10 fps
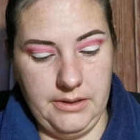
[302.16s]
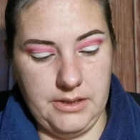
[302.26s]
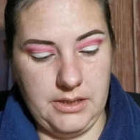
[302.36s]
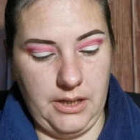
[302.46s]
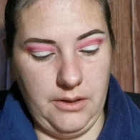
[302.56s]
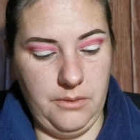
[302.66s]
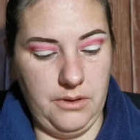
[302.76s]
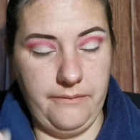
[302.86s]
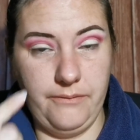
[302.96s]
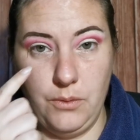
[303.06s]
so
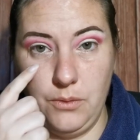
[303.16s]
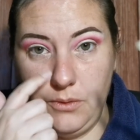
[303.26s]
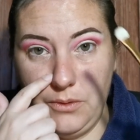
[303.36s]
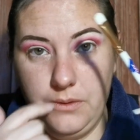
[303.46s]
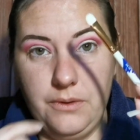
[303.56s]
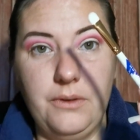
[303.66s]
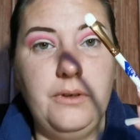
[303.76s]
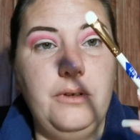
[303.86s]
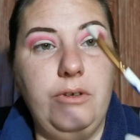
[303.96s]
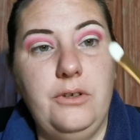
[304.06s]
for
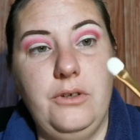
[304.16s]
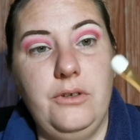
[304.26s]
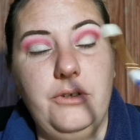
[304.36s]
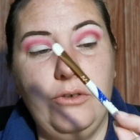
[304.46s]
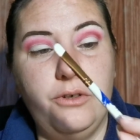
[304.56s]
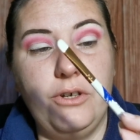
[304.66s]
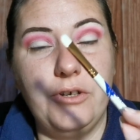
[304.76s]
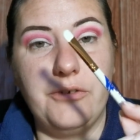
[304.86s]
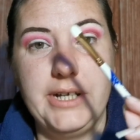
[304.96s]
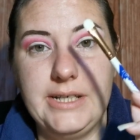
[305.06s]
your cut
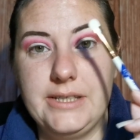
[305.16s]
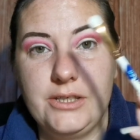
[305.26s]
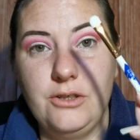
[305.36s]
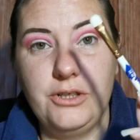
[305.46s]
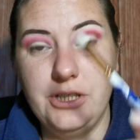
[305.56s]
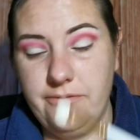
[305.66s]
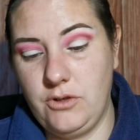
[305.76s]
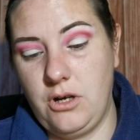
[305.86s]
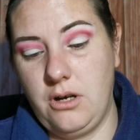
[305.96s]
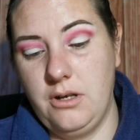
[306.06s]
crease, as long as you've
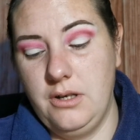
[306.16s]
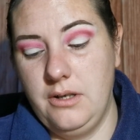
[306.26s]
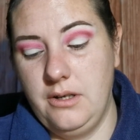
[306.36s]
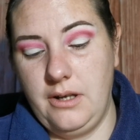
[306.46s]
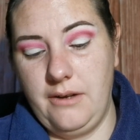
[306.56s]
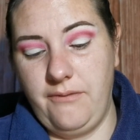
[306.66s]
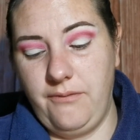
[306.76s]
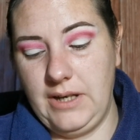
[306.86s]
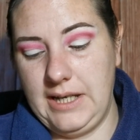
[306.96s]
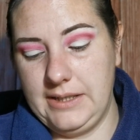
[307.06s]
got a
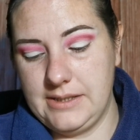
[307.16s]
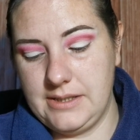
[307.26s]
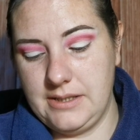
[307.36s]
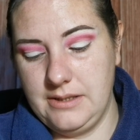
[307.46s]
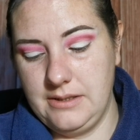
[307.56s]
flat,